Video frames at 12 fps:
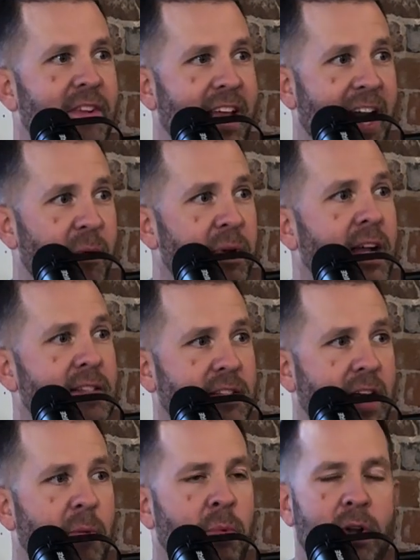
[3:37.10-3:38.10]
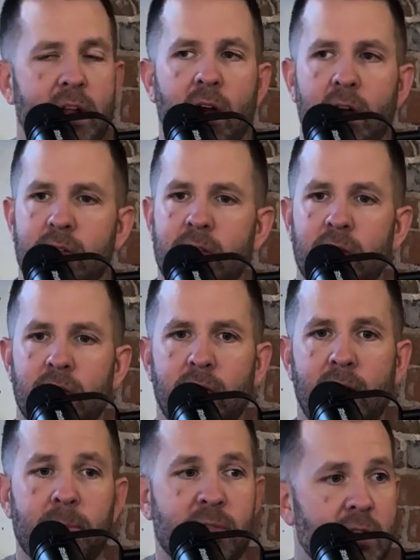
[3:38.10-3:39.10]
Yeah, we got slapped pretty hard too.
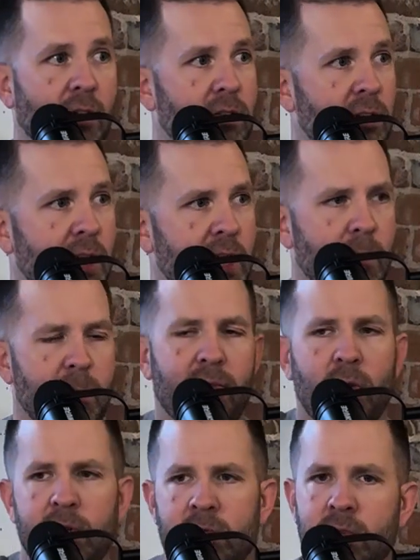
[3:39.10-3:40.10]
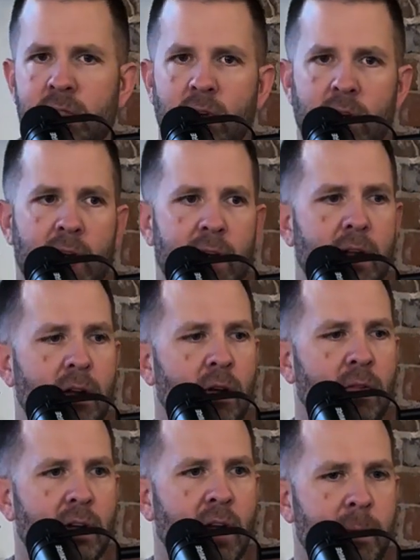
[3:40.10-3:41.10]
And you can hear it in my voice, I'm still kind of
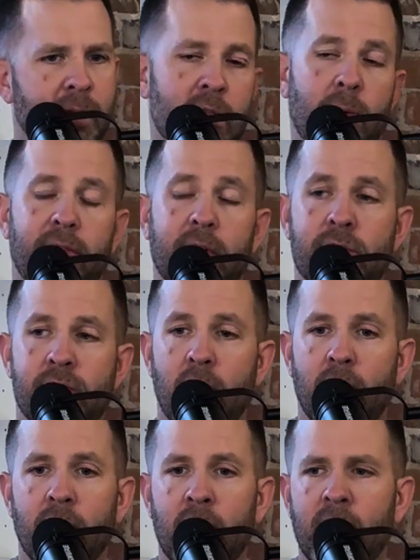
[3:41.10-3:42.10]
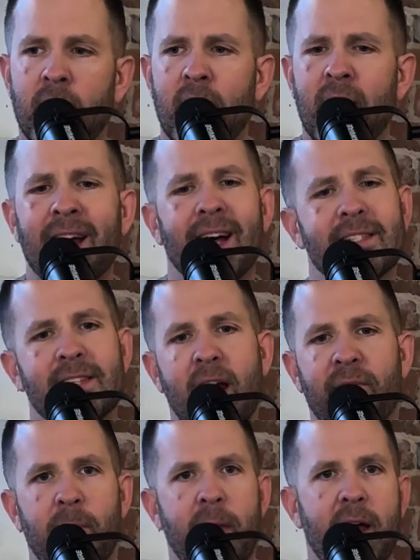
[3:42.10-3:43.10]
overcoming some of it. So
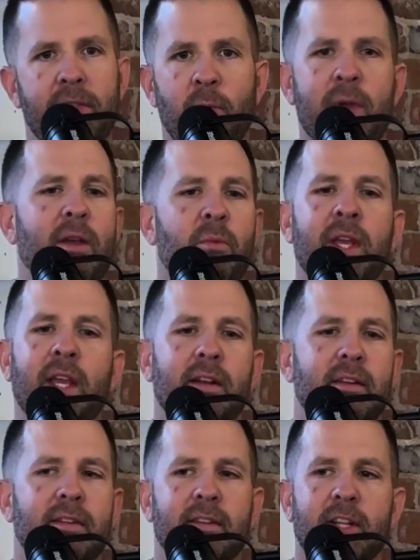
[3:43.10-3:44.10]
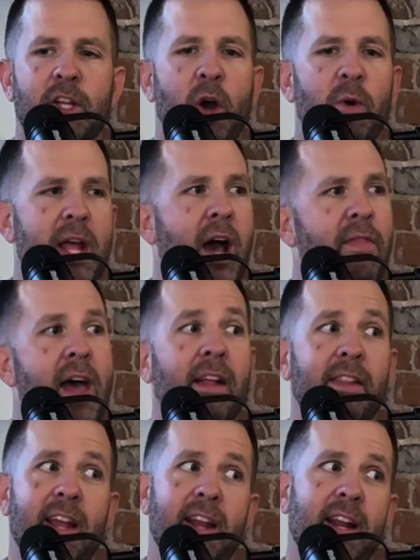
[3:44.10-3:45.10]
aside from that, we can go down that
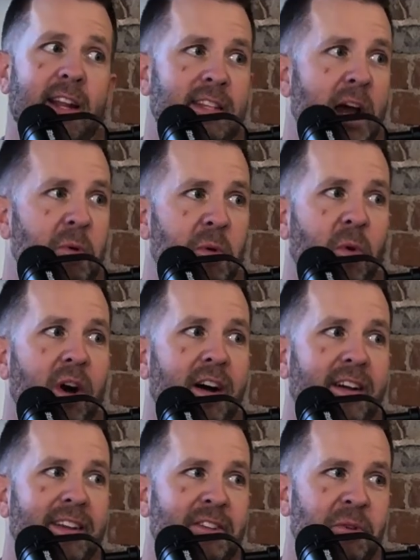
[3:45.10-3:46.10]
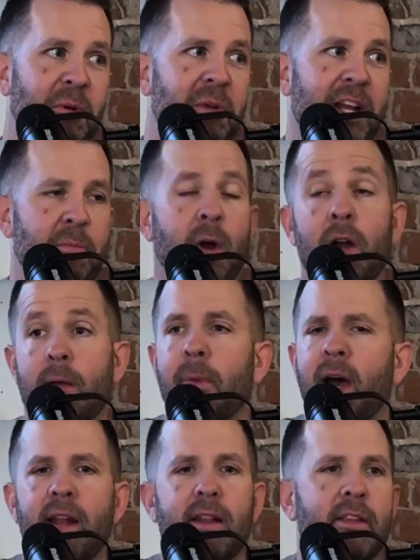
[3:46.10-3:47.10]
lane anytime we want and do a pity party.
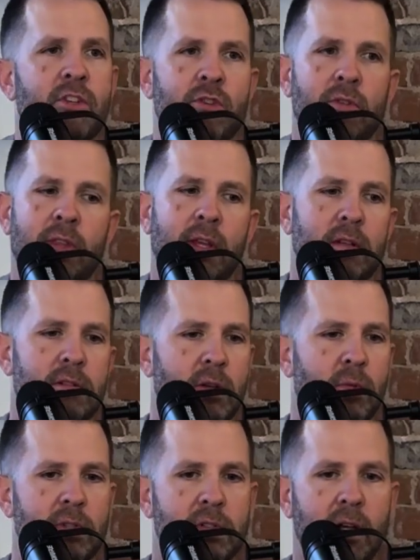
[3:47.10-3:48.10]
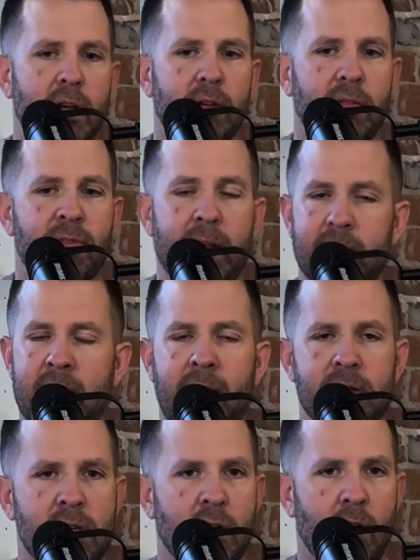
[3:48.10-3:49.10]
But the truth is, it was a
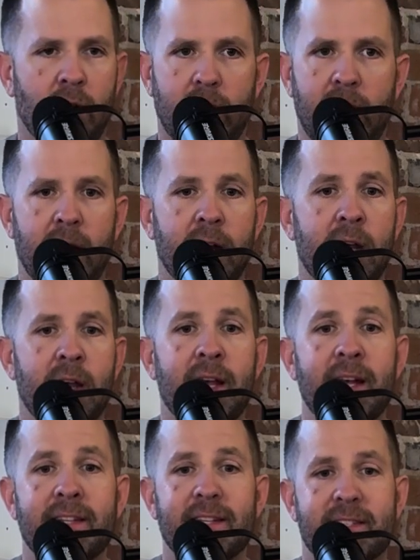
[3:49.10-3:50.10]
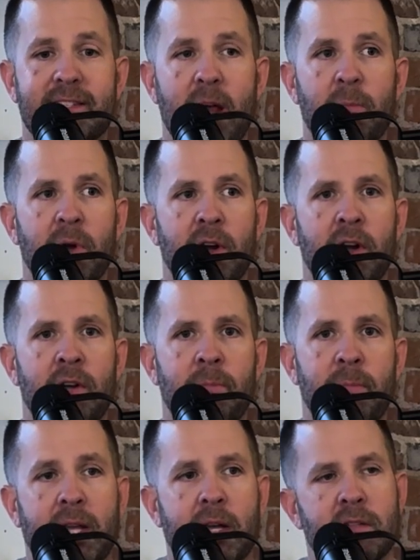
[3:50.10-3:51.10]
fantastic holiday. December,
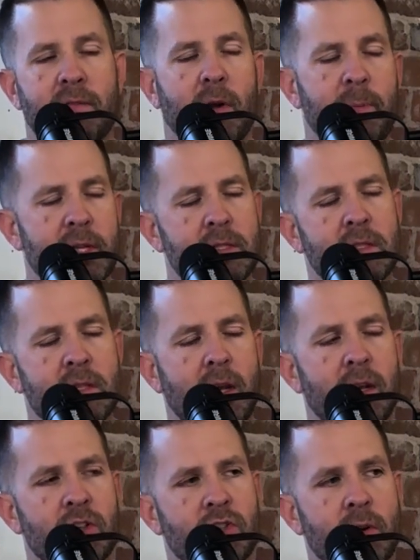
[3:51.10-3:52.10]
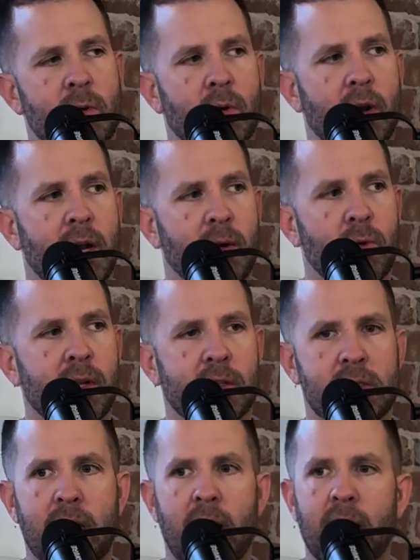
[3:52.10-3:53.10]
because of our business and industry we're in real
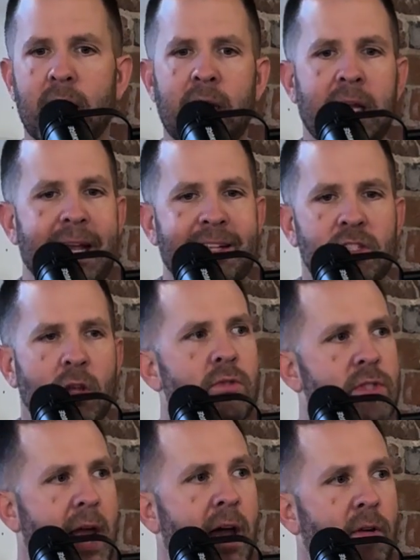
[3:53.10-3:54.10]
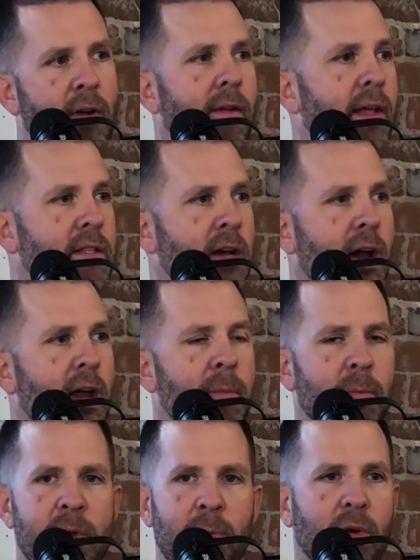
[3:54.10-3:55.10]
estate, it slows down around that time,
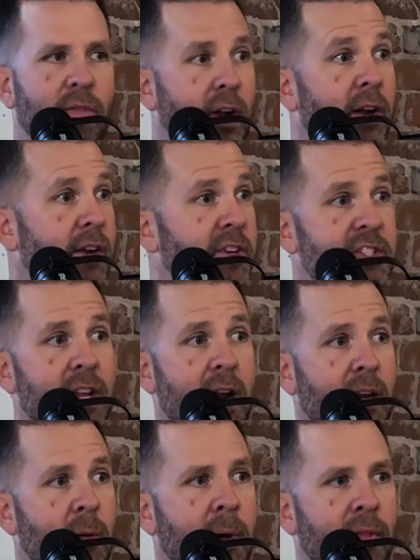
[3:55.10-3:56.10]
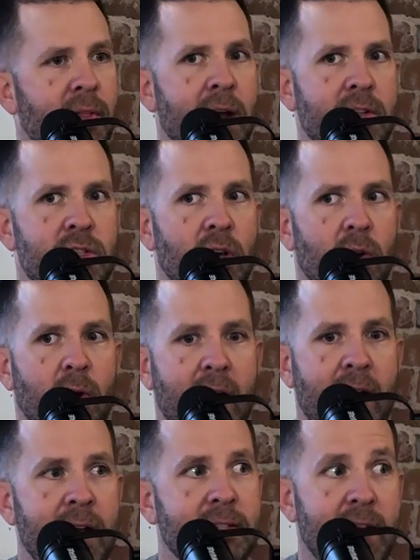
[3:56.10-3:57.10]
and people are very understanding about that. So
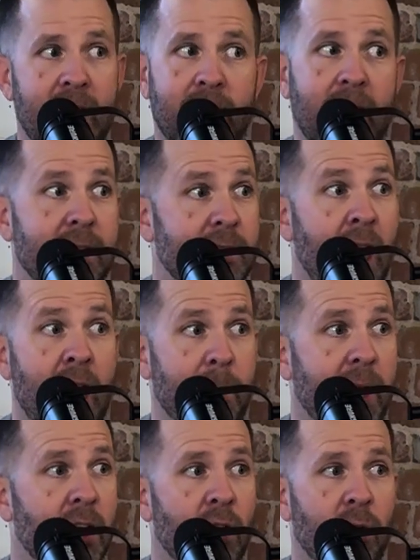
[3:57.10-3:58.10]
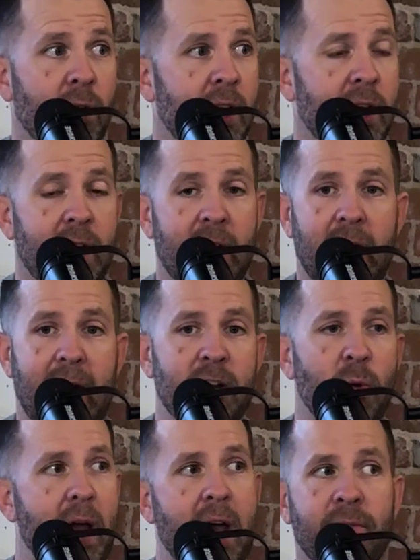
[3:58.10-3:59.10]
I take that time. I don't
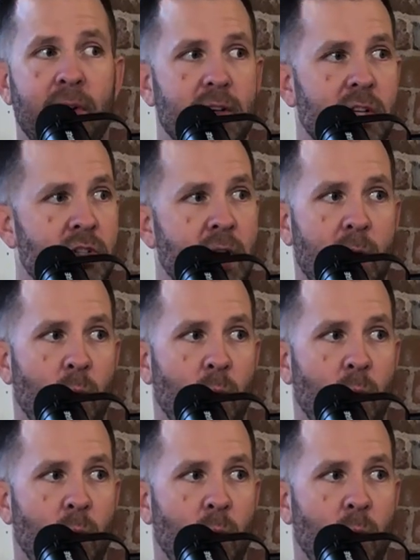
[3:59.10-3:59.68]
effort to try to